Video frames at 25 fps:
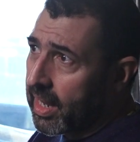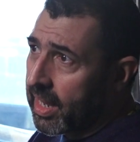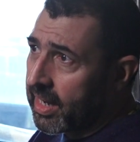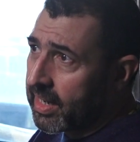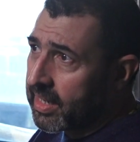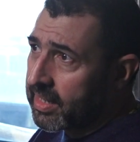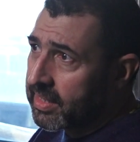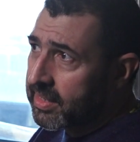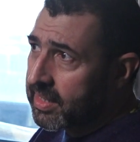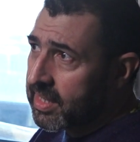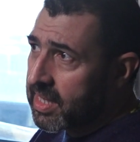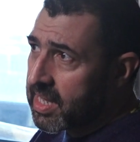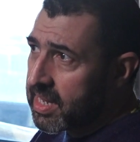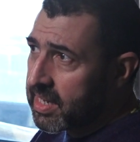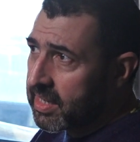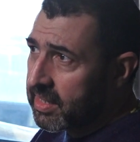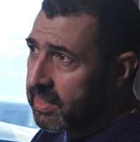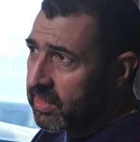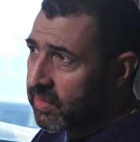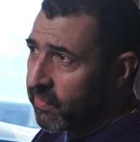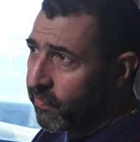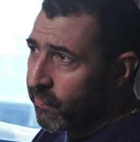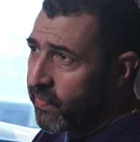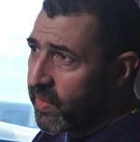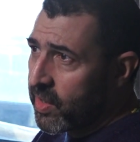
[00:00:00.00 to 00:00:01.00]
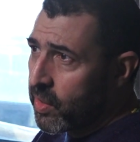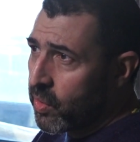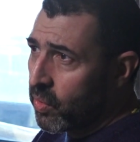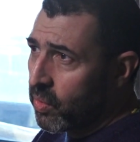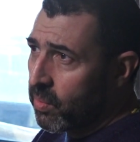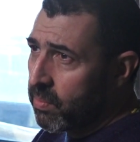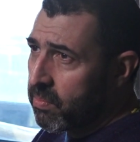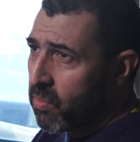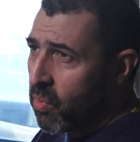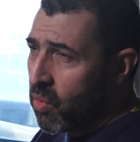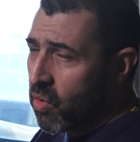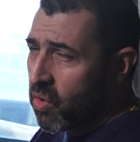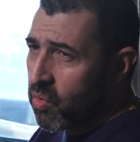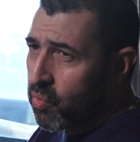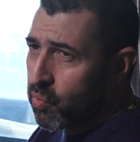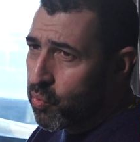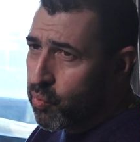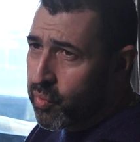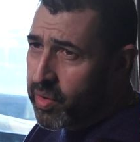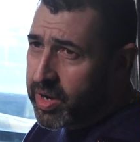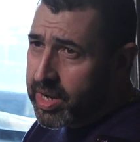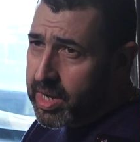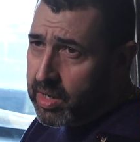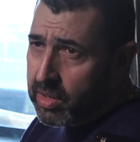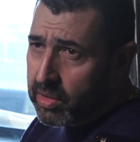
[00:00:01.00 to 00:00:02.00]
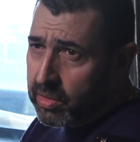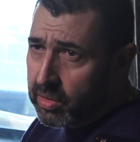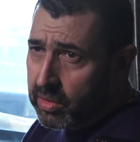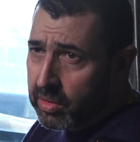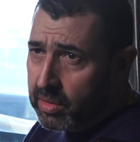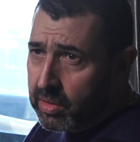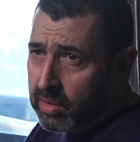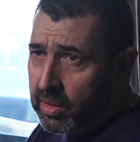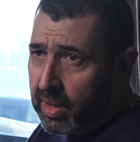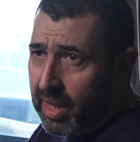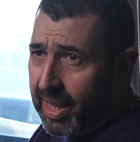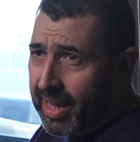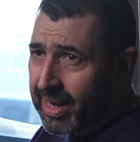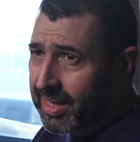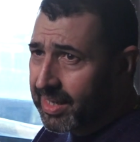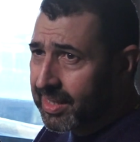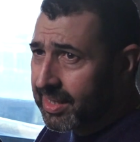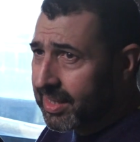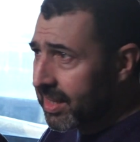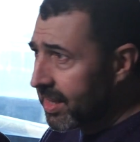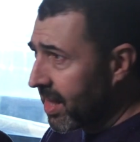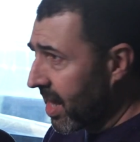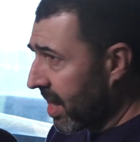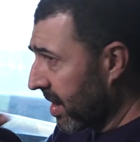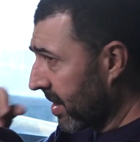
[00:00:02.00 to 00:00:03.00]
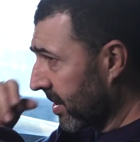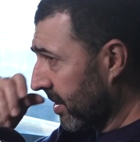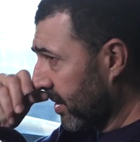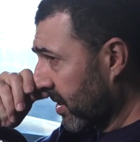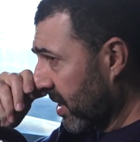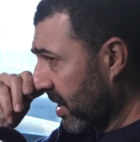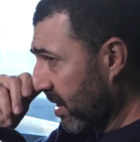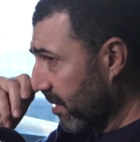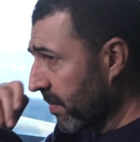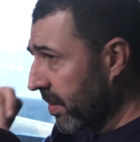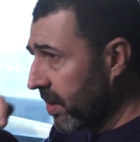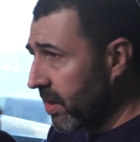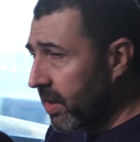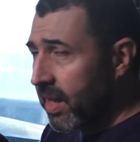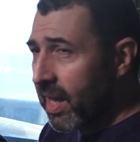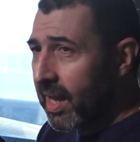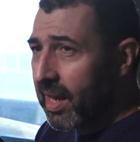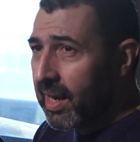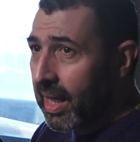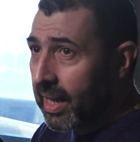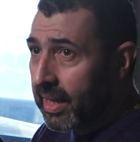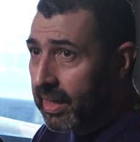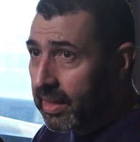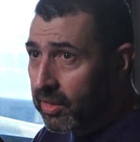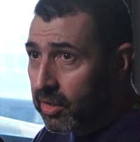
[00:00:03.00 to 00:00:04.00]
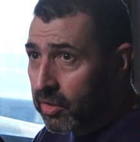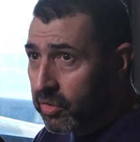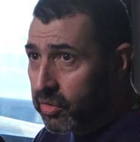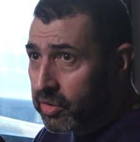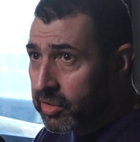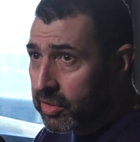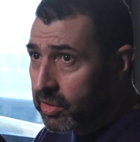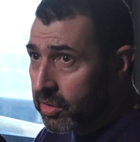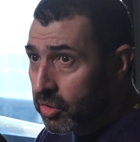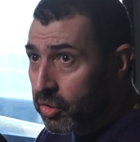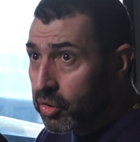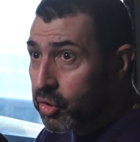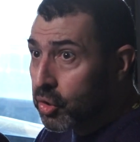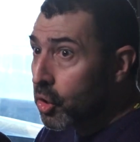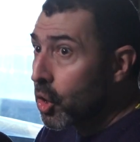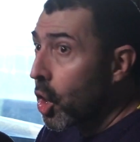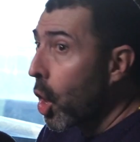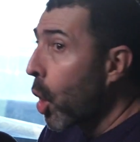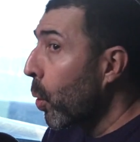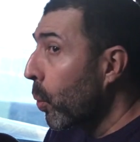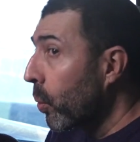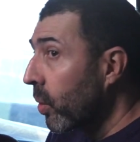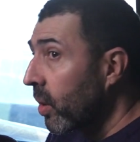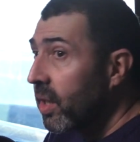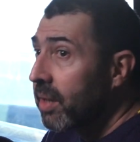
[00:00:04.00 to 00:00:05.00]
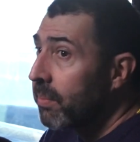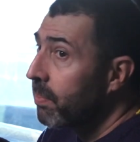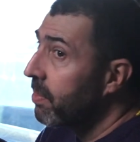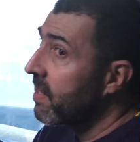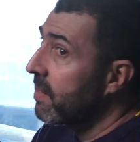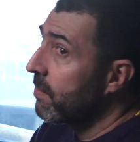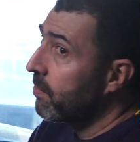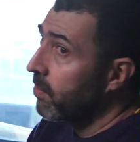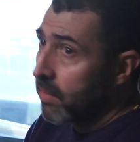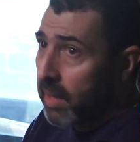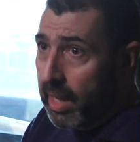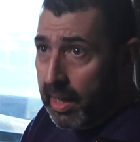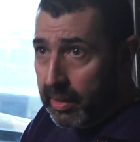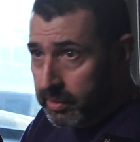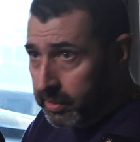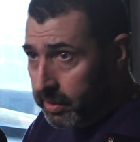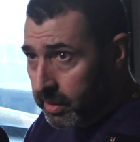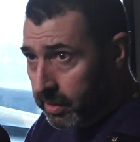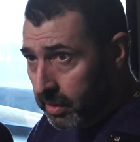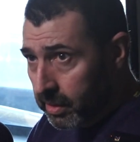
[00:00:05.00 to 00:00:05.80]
as things feel more real and as things communicate, like there's lonely people out there.